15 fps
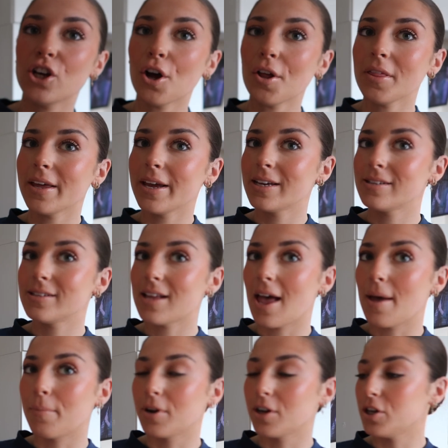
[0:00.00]
got this
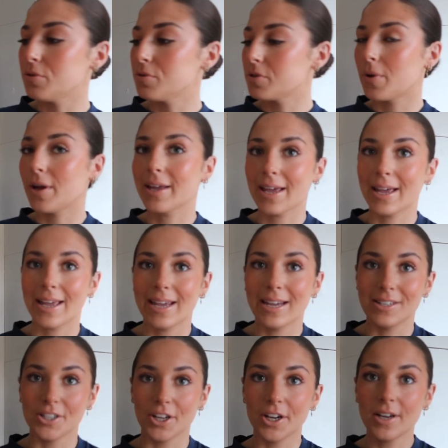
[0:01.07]
when I used to work at
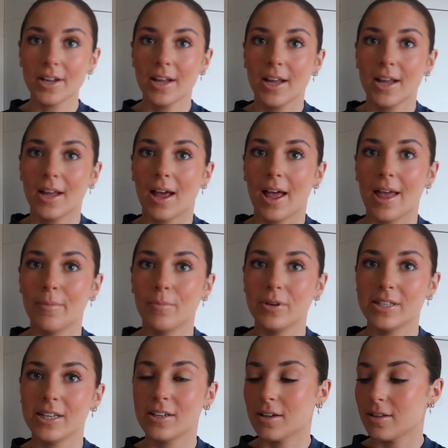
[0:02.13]
Hidden, and we
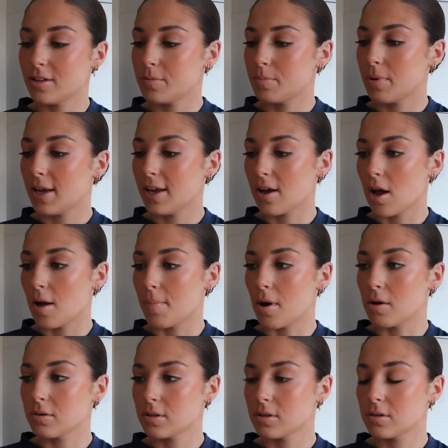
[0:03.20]
did like this PR
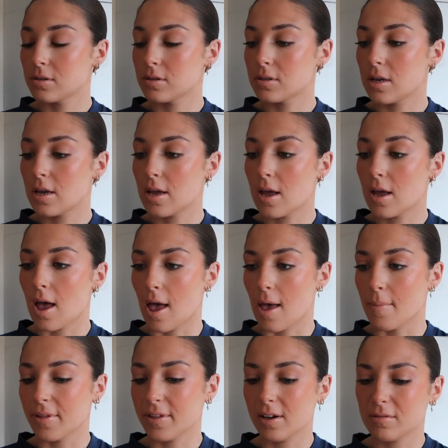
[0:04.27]
box. I
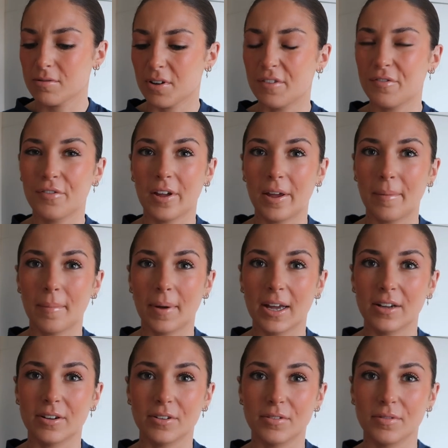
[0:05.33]
think it was like
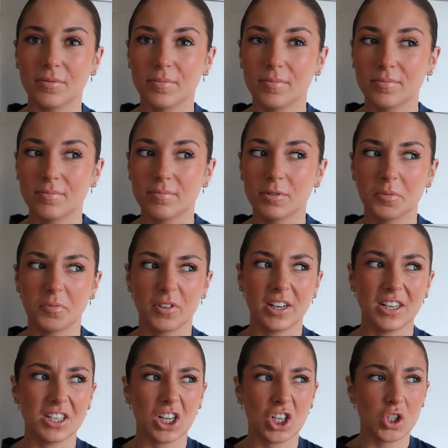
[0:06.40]
female something,
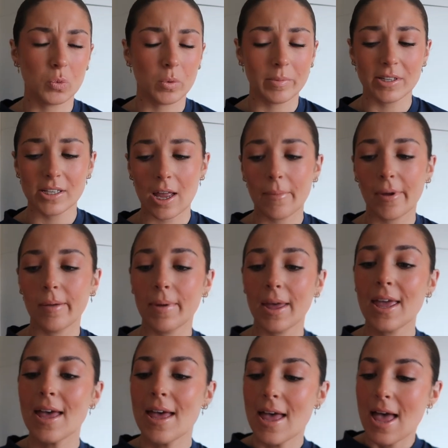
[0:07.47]
International Women's Day
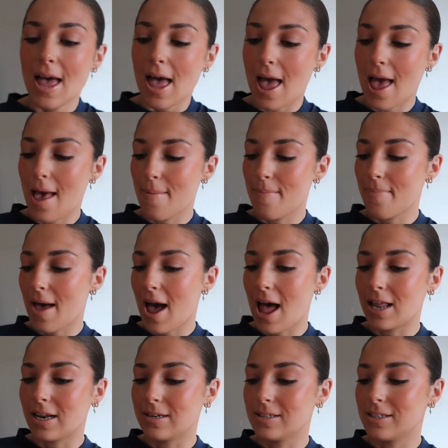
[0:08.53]
maybe. And
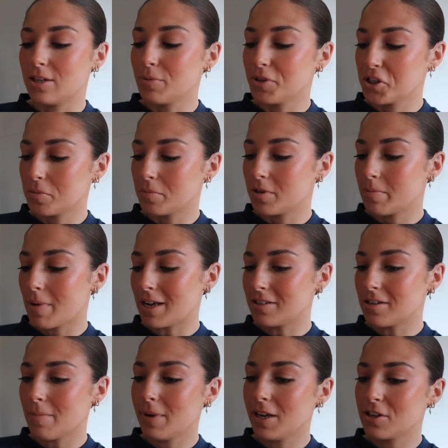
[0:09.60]
there was some spare,
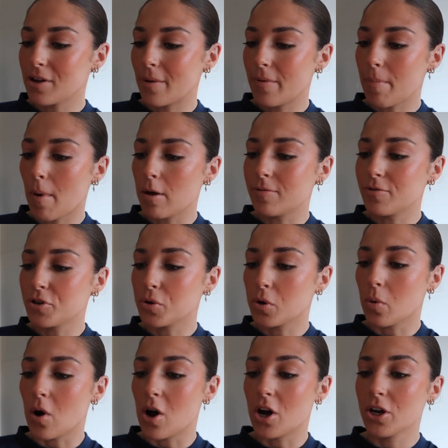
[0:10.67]
so me and Zoe both
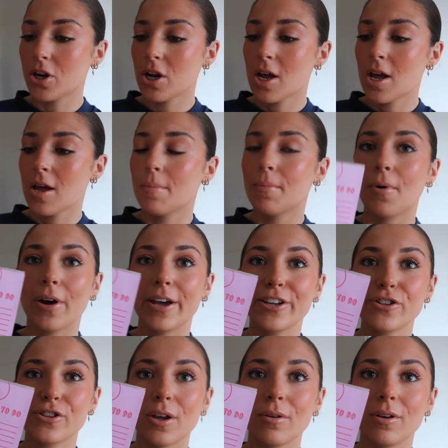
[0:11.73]
took one. But
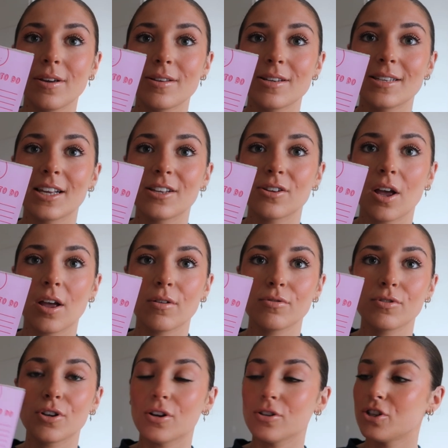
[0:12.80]
it's so cute, it says
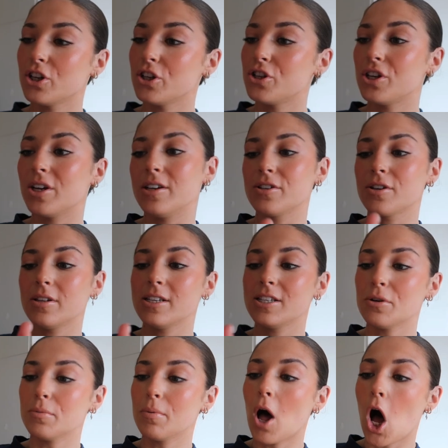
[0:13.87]
girls got shit to do, and it's got these
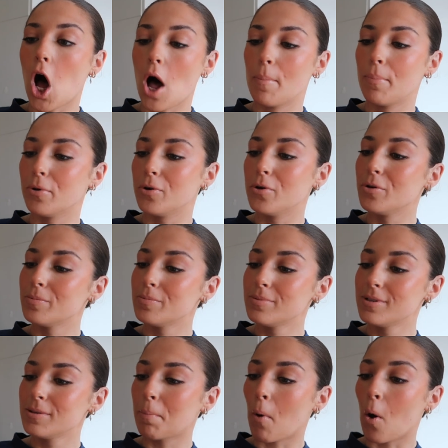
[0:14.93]
little heart
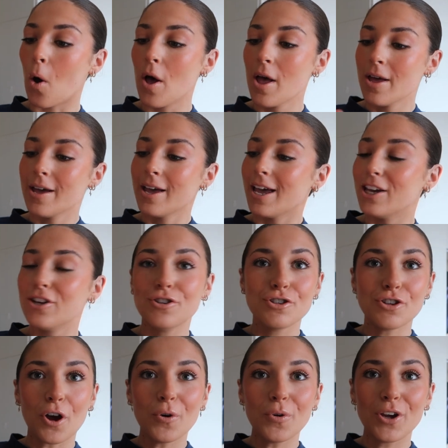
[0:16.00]
boobs, but it's
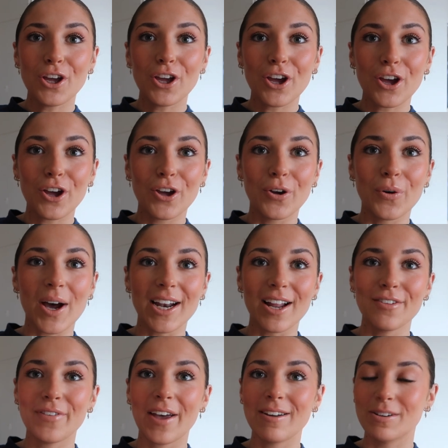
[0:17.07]
so cute. And
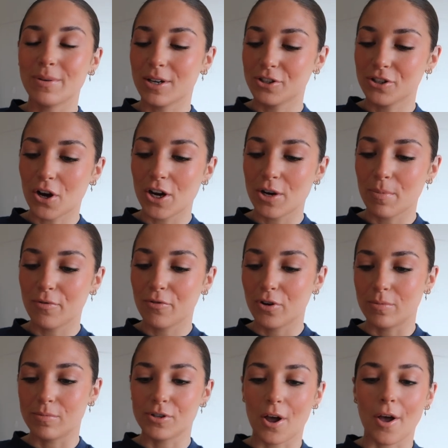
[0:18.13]
I found it when I was tired in my
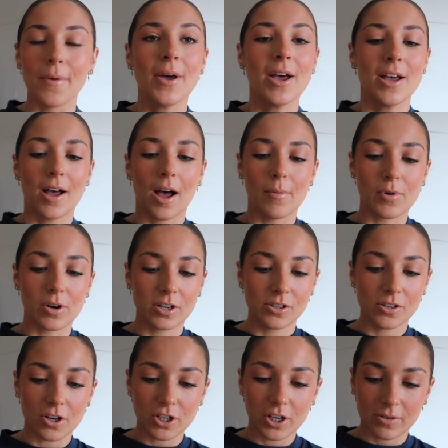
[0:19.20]
room, so I'm gonna
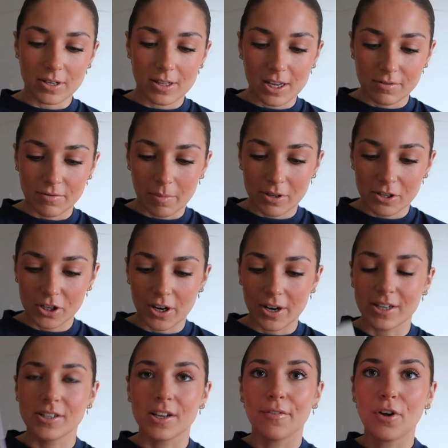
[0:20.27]
start using this for my to-do
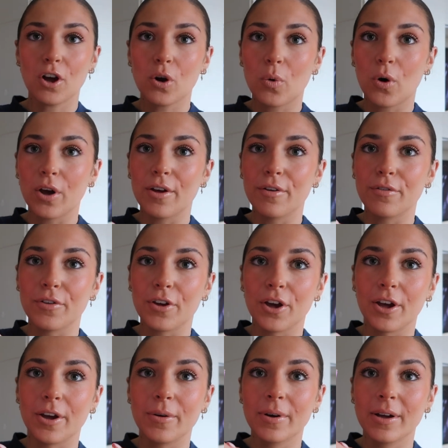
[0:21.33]
list. I've got quite a
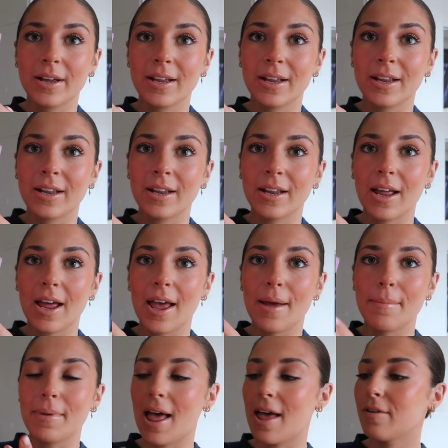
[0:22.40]
few
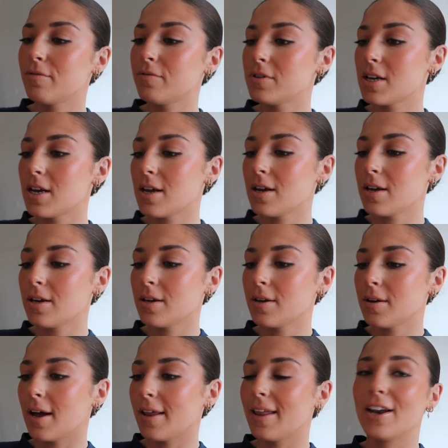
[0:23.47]
left,
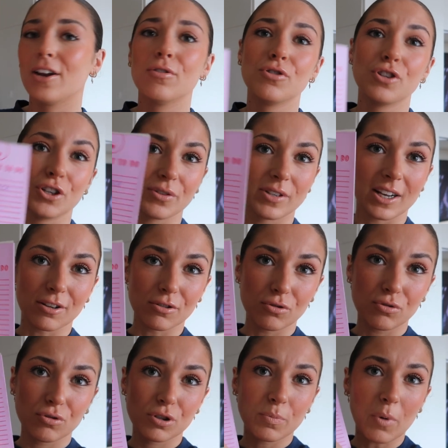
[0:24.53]
and then I also used a little
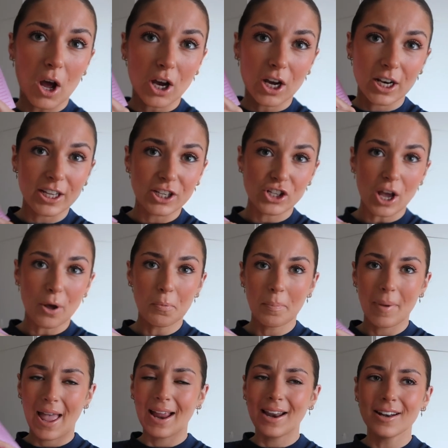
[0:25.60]
sparkly gel
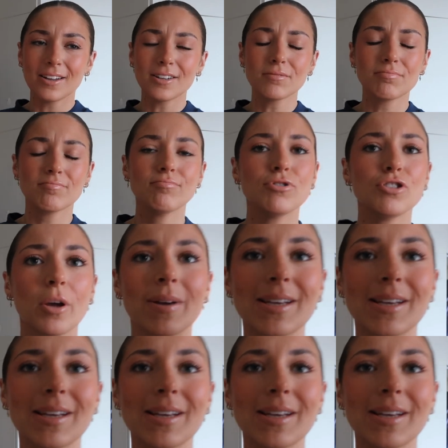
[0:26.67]
pen, so